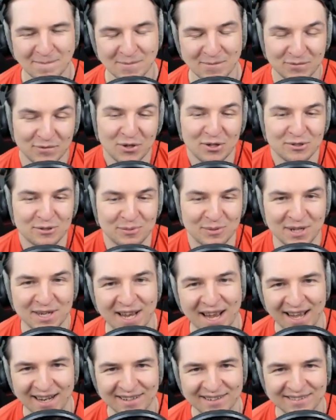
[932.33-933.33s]
Of course we
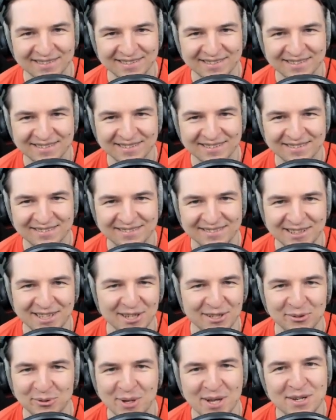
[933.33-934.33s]
can. We
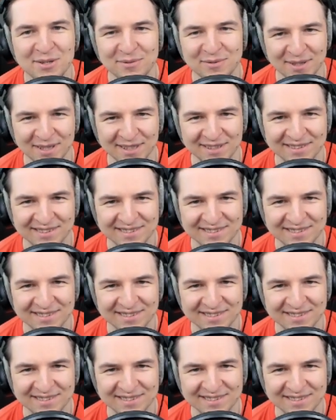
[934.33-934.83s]
can do anything.